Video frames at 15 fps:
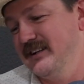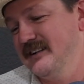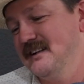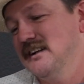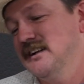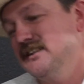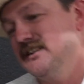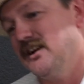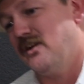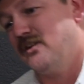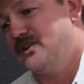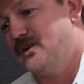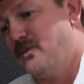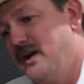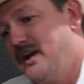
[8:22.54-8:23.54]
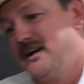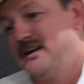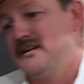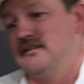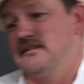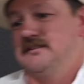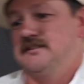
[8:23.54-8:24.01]
But, no,
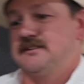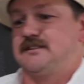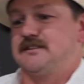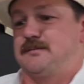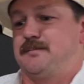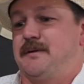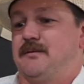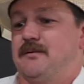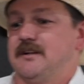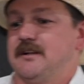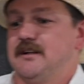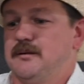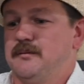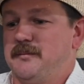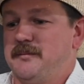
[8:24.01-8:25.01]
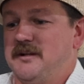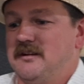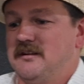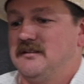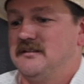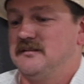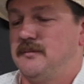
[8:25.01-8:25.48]
Dwayne, just to speak with him, I
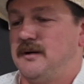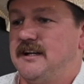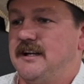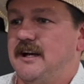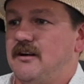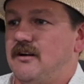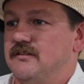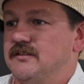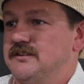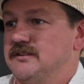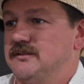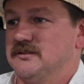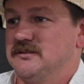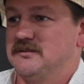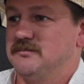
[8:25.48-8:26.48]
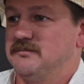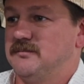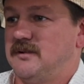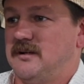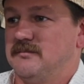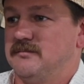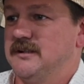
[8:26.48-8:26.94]
mean, my dad obviously was
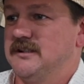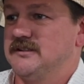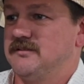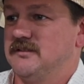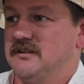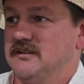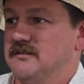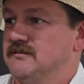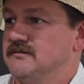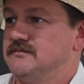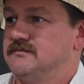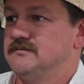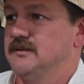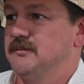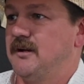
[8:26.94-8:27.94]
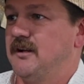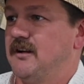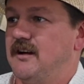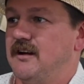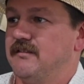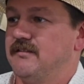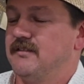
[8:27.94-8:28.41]
my best friend in my
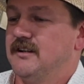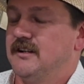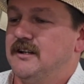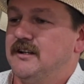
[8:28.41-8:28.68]
life,